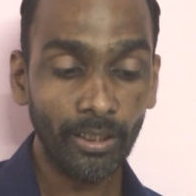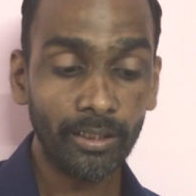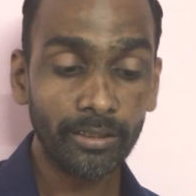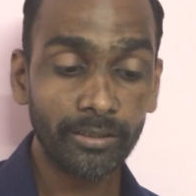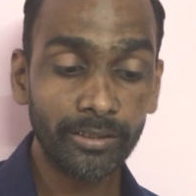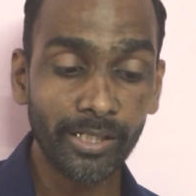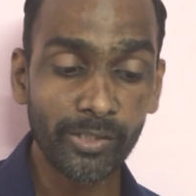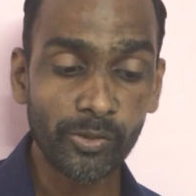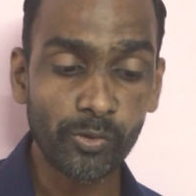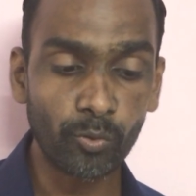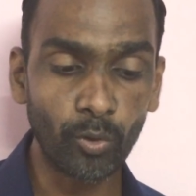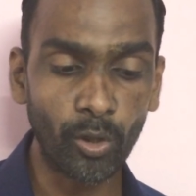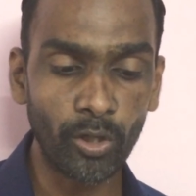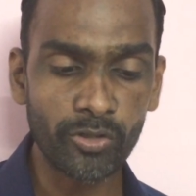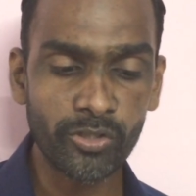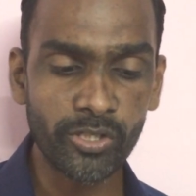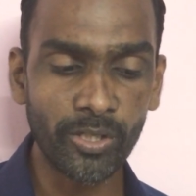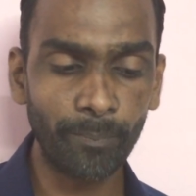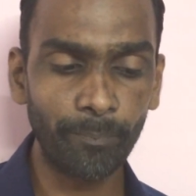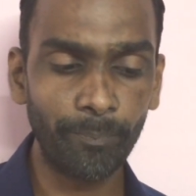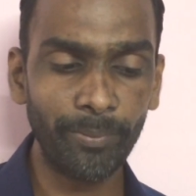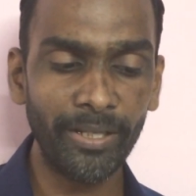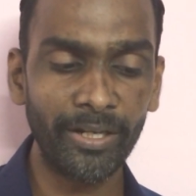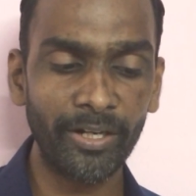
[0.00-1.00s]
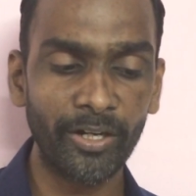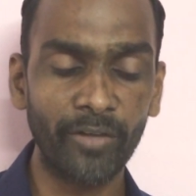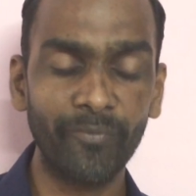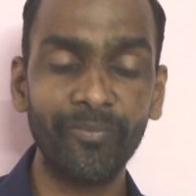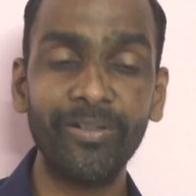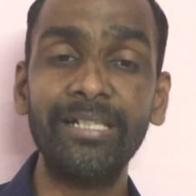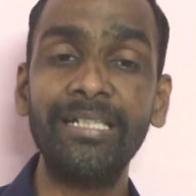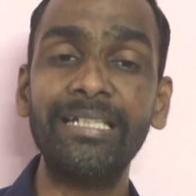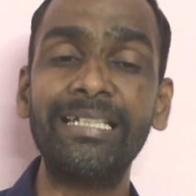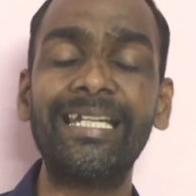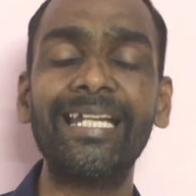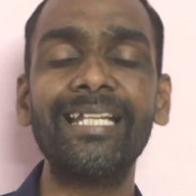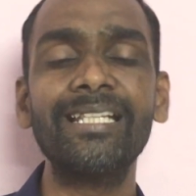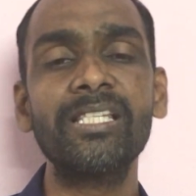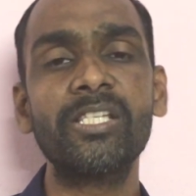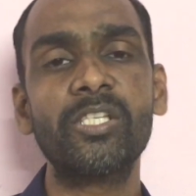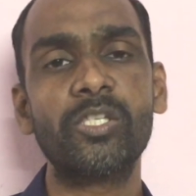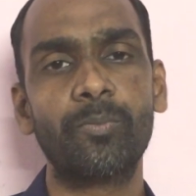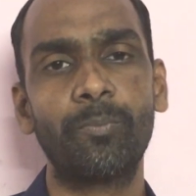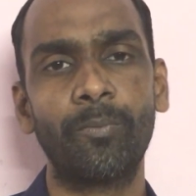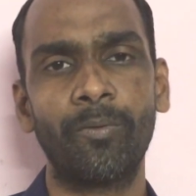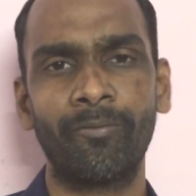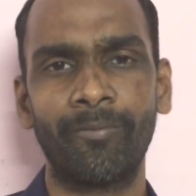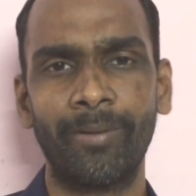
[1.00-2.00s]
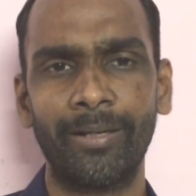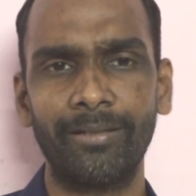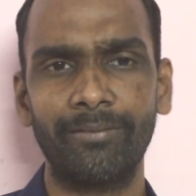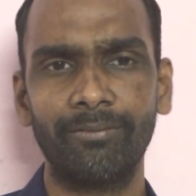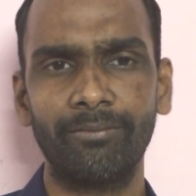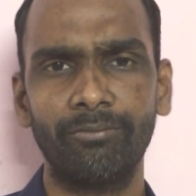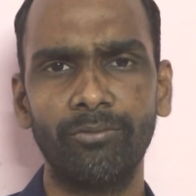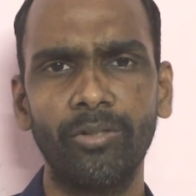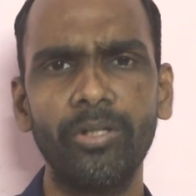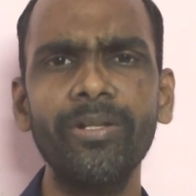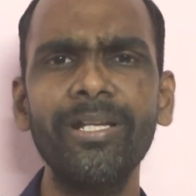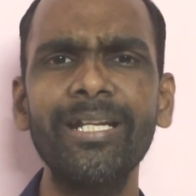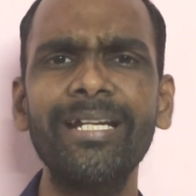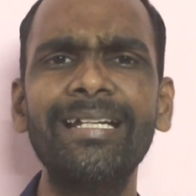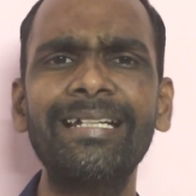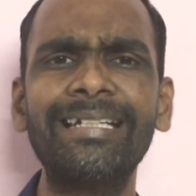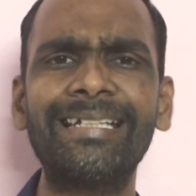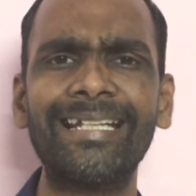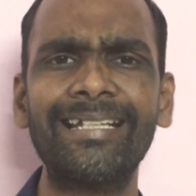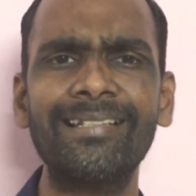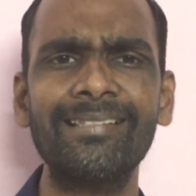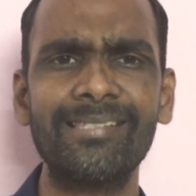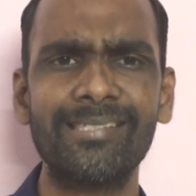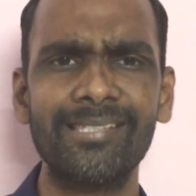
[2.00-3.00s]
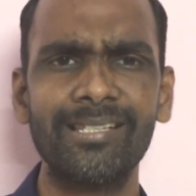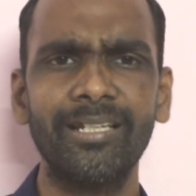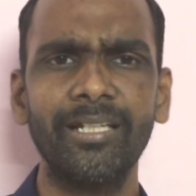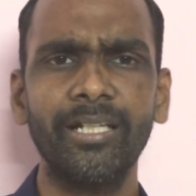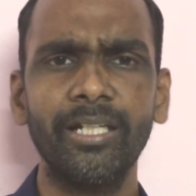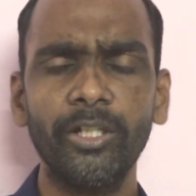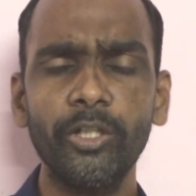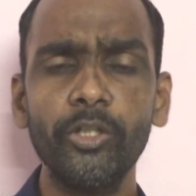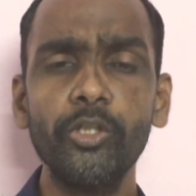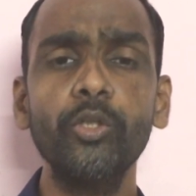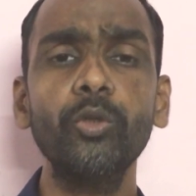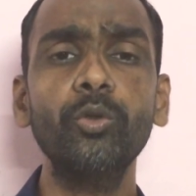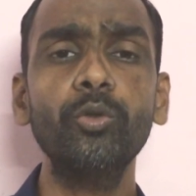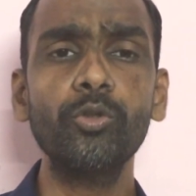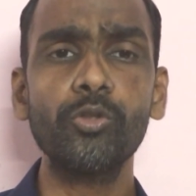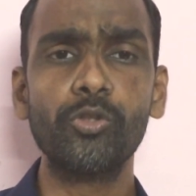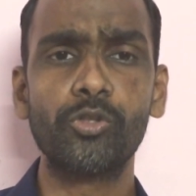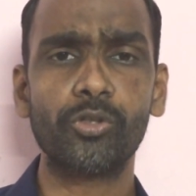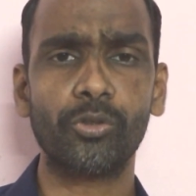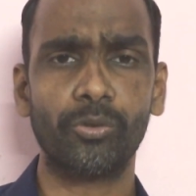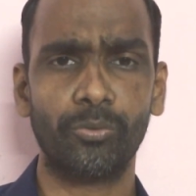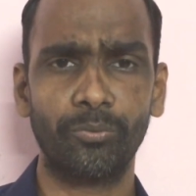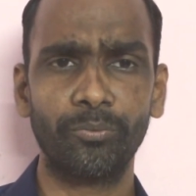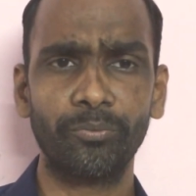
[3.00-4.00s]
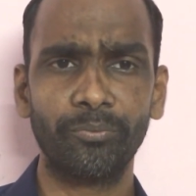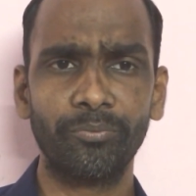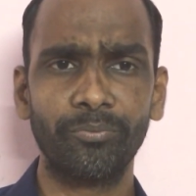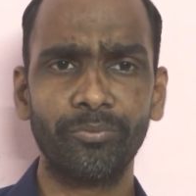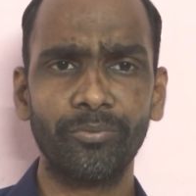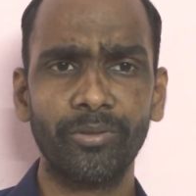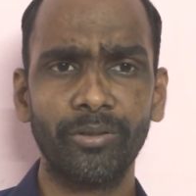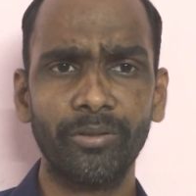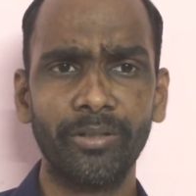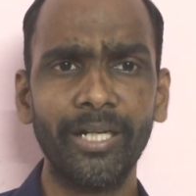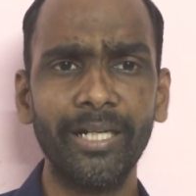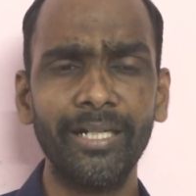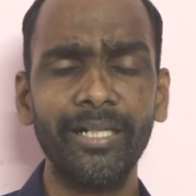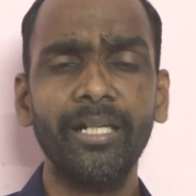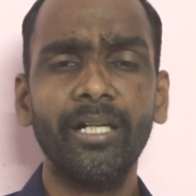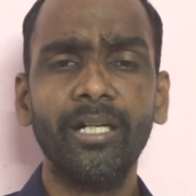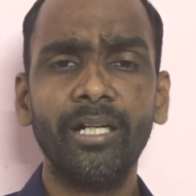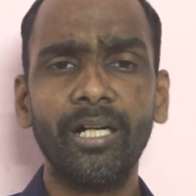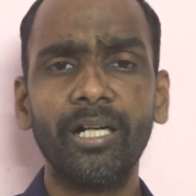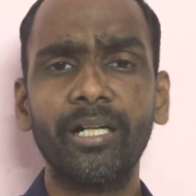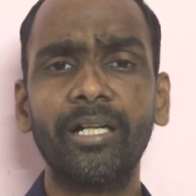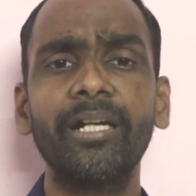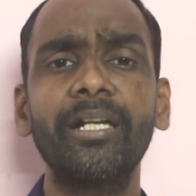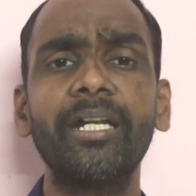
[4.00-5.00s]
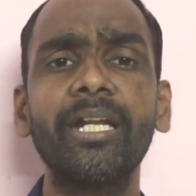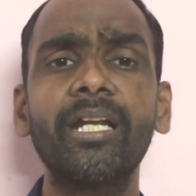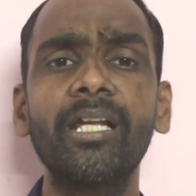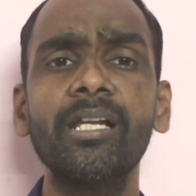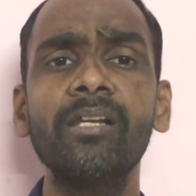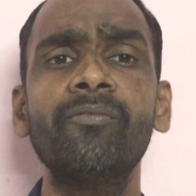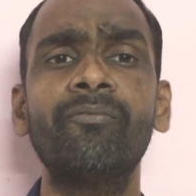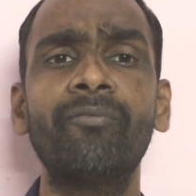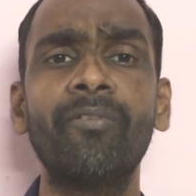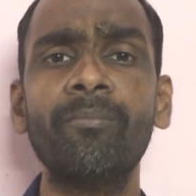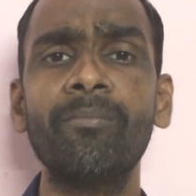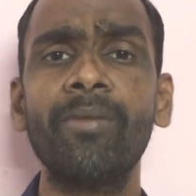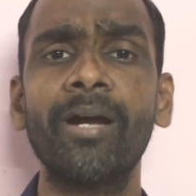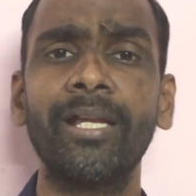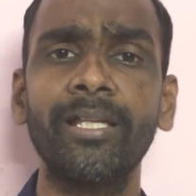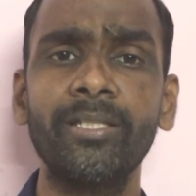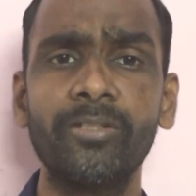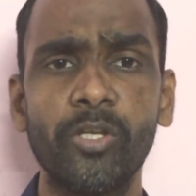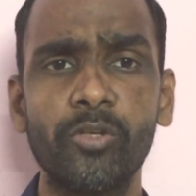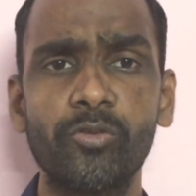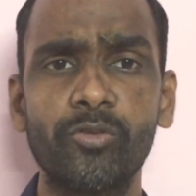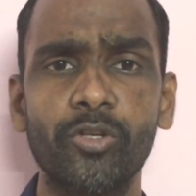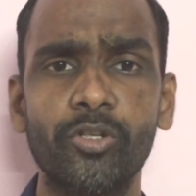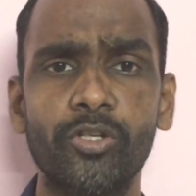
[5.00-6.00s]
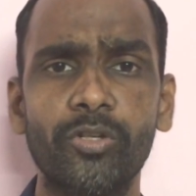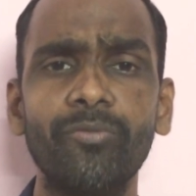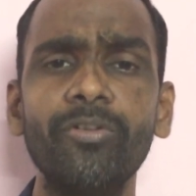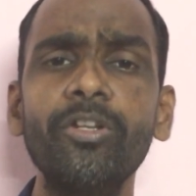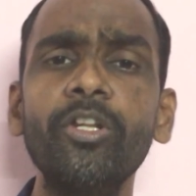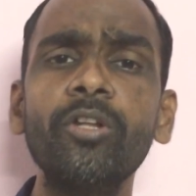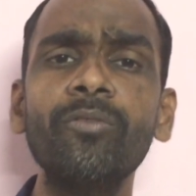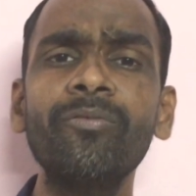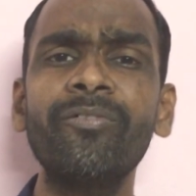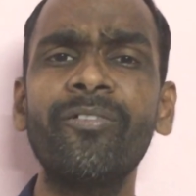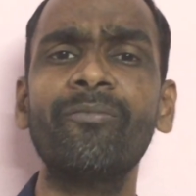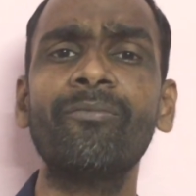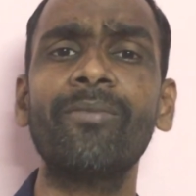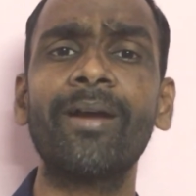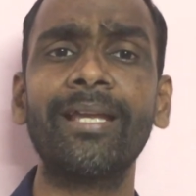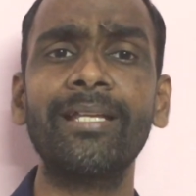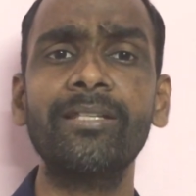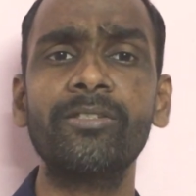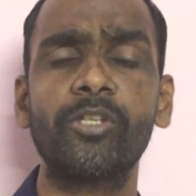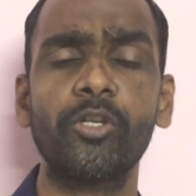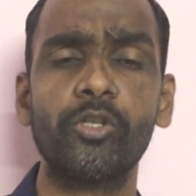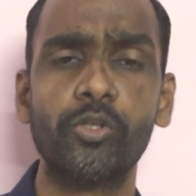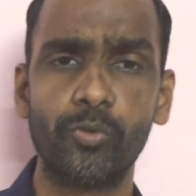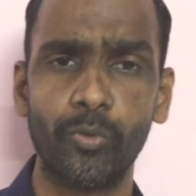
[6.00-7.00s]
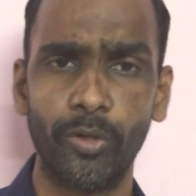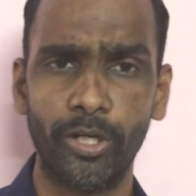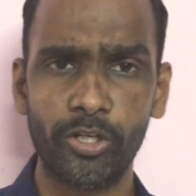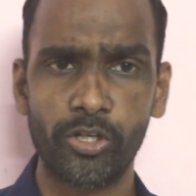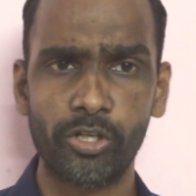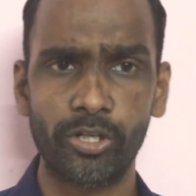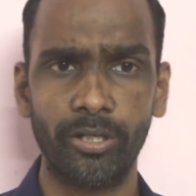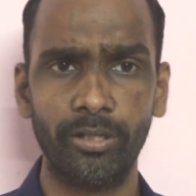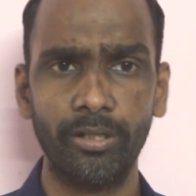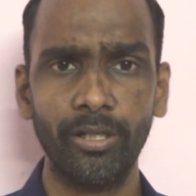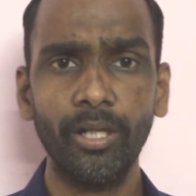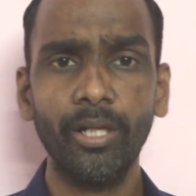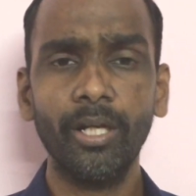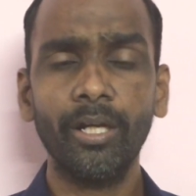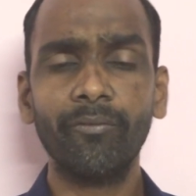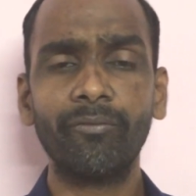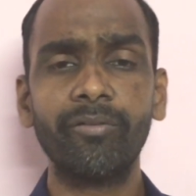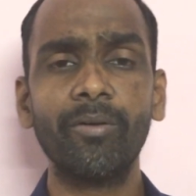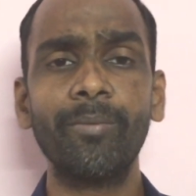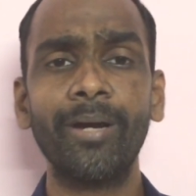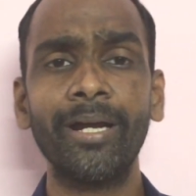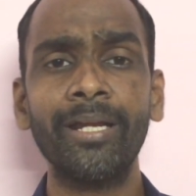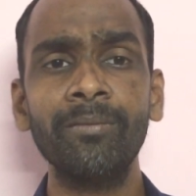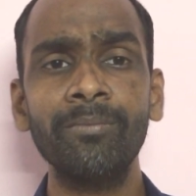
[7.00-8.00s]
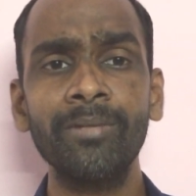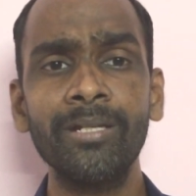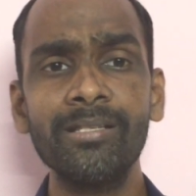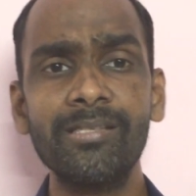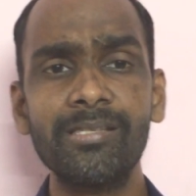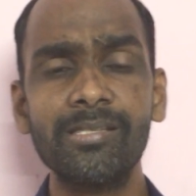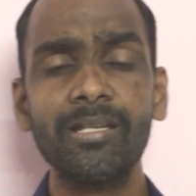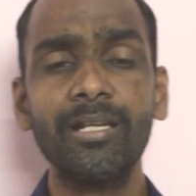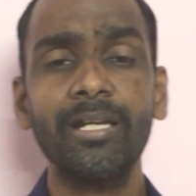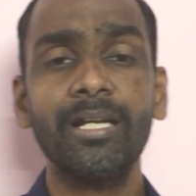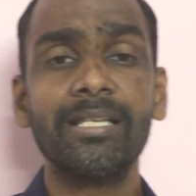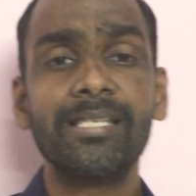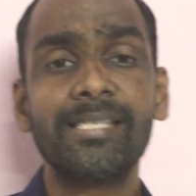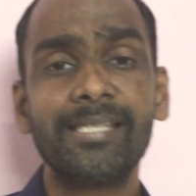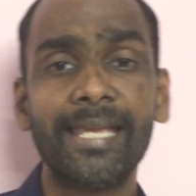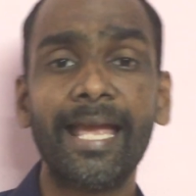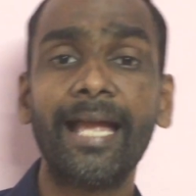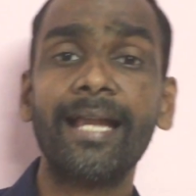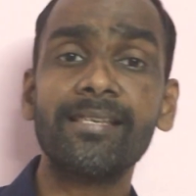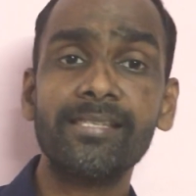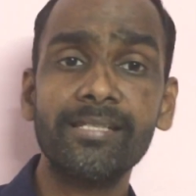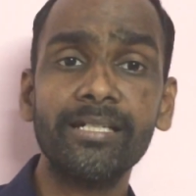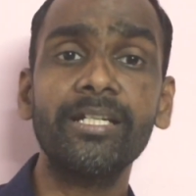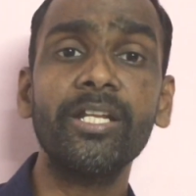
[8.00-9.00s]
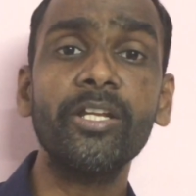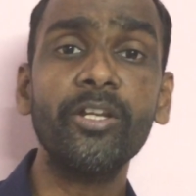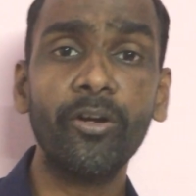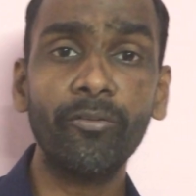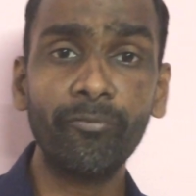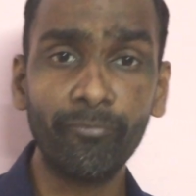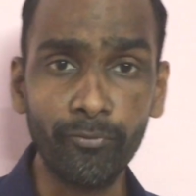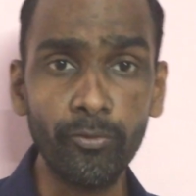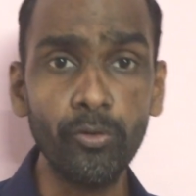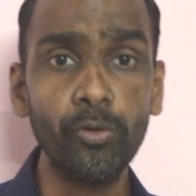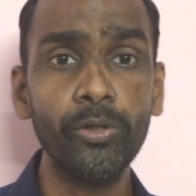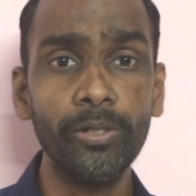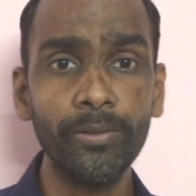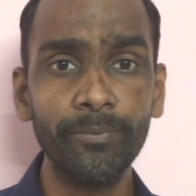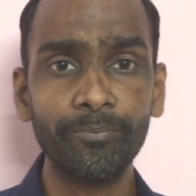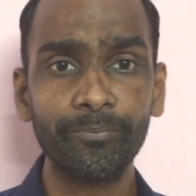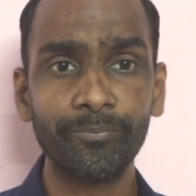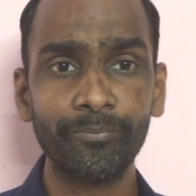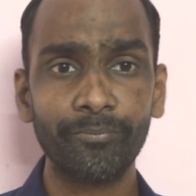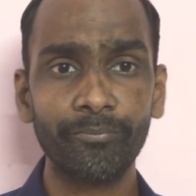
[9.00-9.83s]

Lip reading: This was a period of intense famine. What an intense, huge, right? A critical famine situation. In a famine situation, famine means scarcity of food